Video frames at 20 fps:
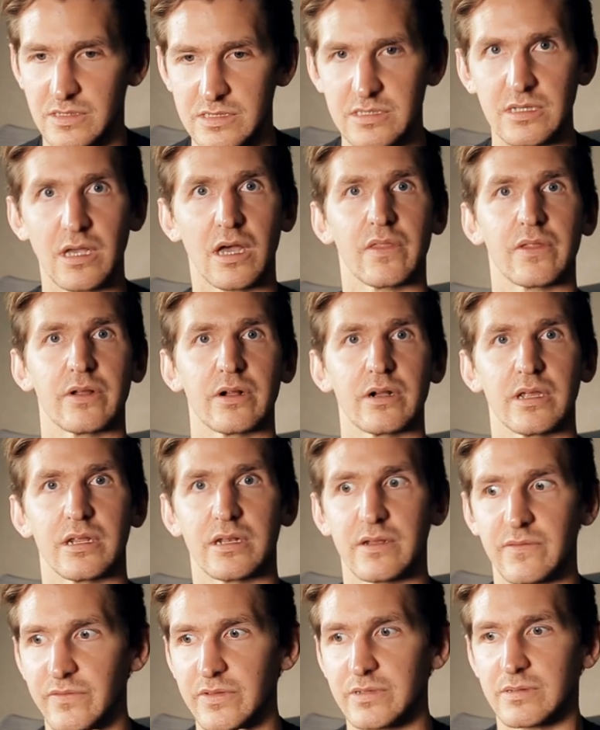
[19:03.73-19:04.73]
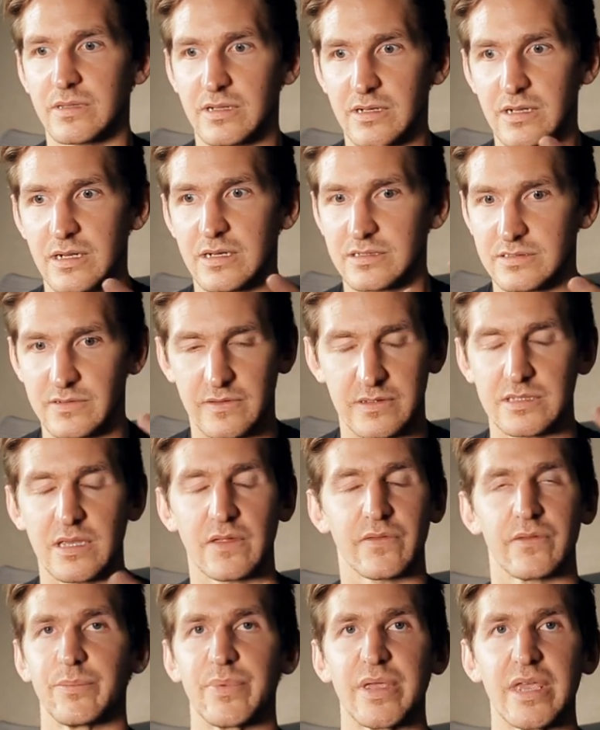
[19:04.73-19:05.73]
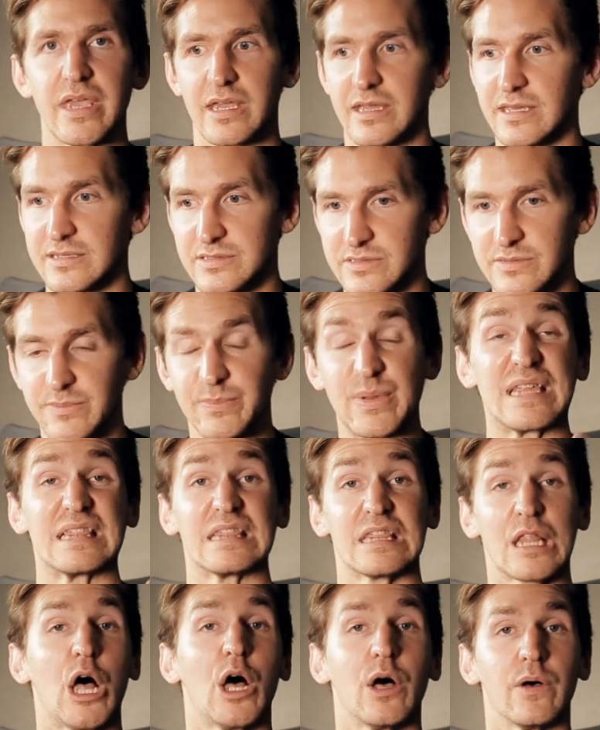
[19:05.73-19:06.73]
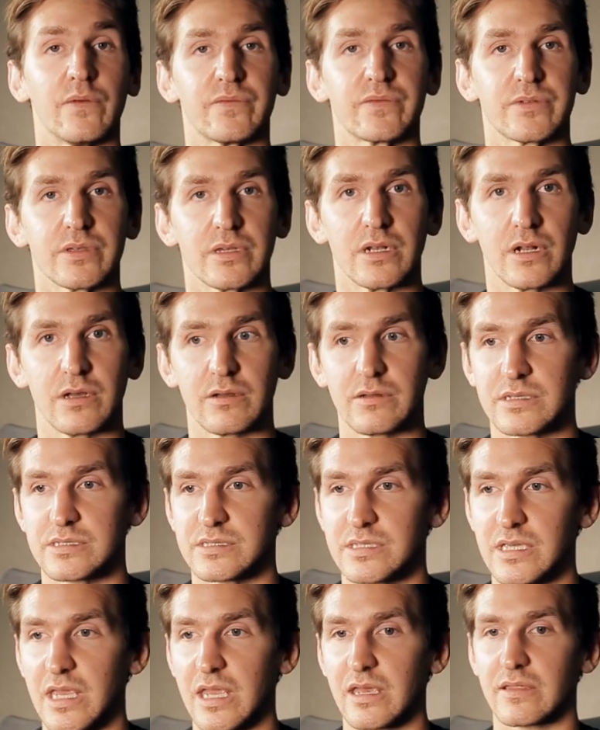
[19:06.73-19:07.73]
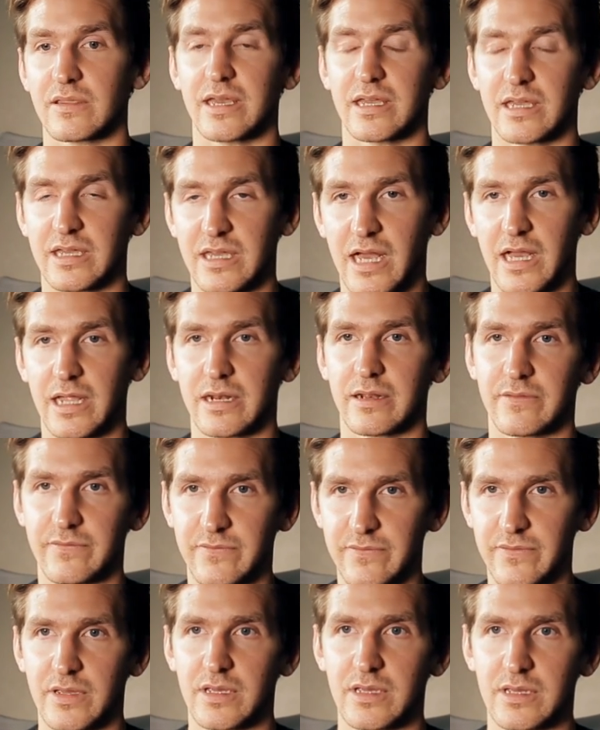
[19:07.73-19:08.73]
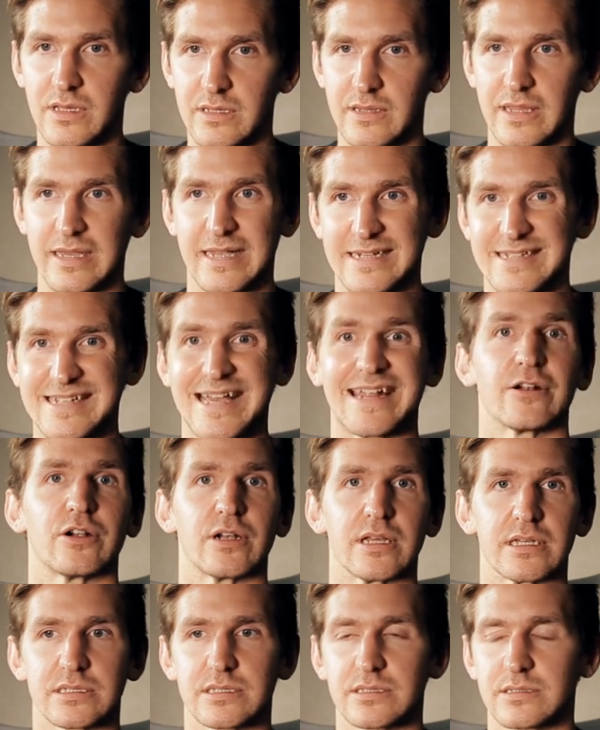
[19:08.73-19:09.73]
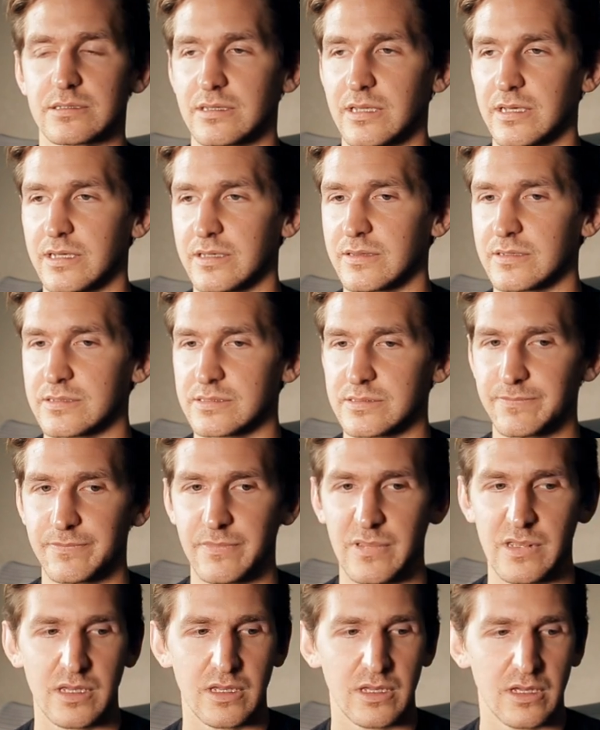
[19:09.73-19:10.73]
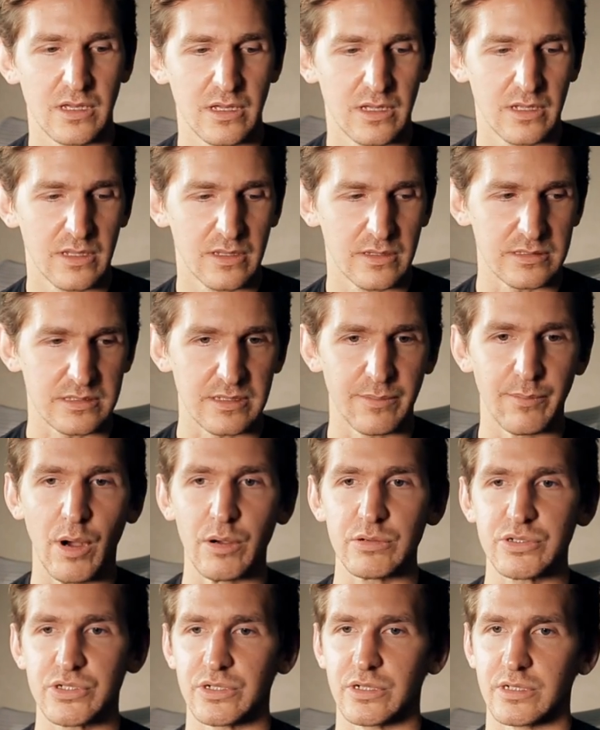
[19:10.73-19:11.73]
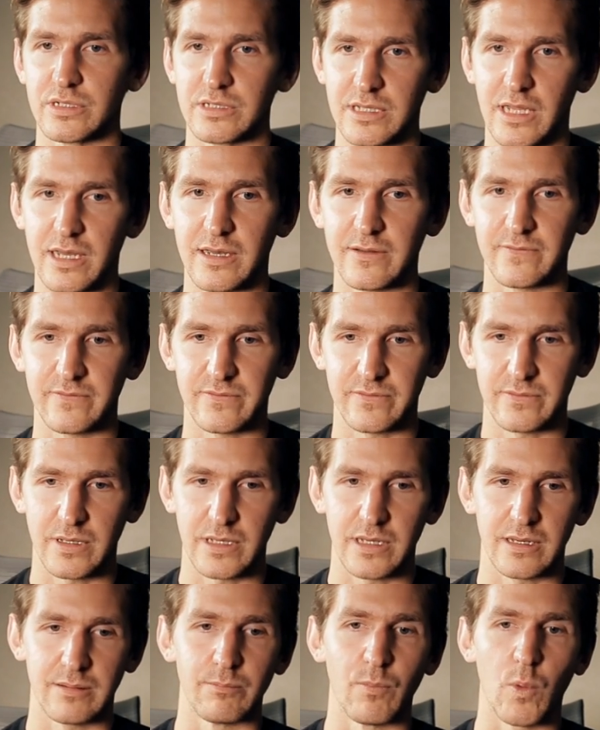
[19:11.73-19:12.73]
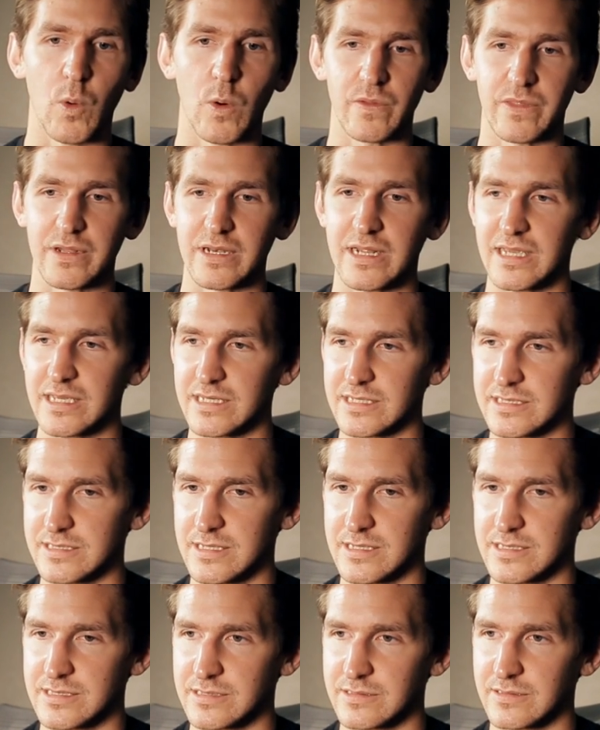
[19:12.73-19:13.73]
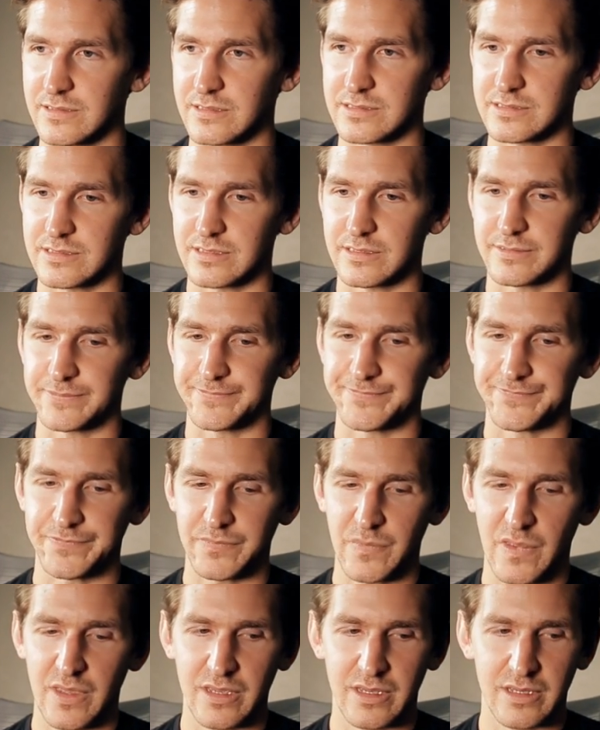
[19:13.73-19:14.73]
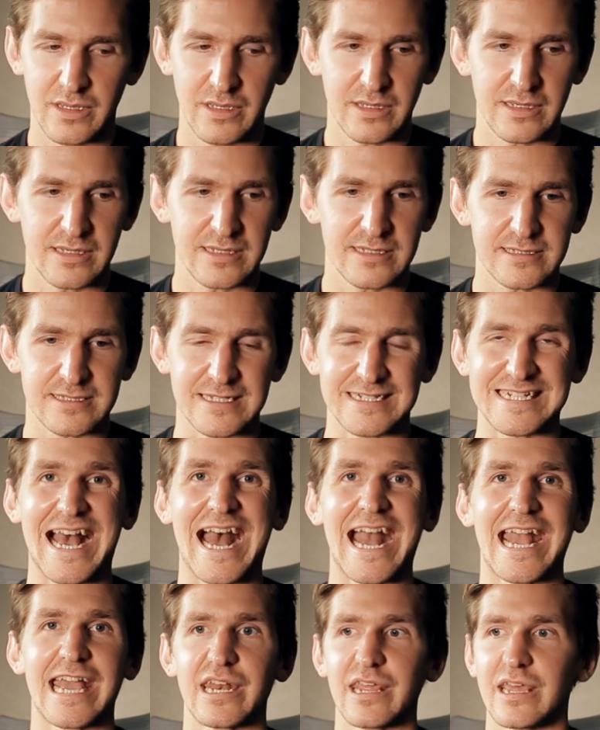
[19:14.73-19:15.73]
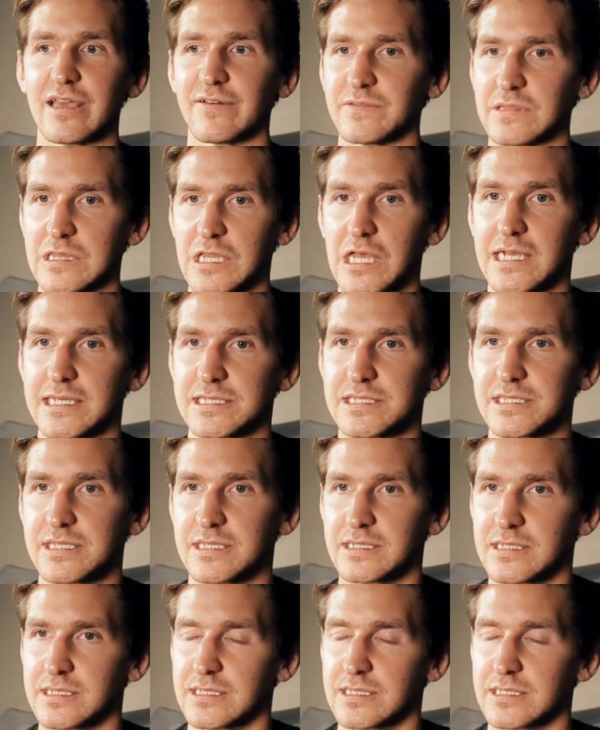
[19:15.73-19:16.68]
this other being, and to be loved. You know, he's seeking like a kind of like a tenderness, like this emotional love, more than he is this satiety of lust.